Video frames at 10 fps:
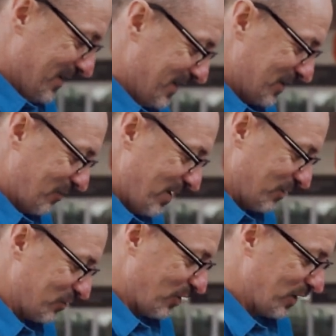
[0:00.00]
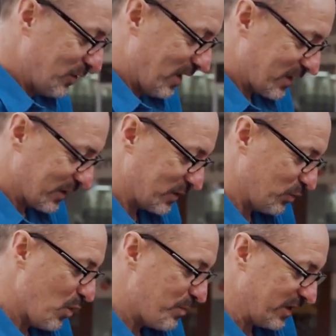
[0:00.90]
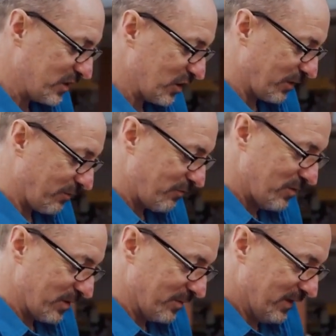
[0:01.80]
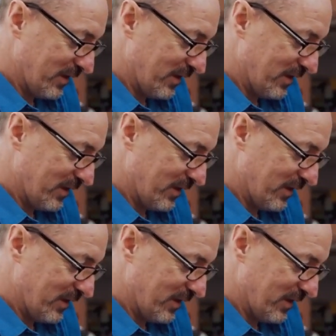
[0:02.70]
That's great. I was trying to do like a swooping shot through them.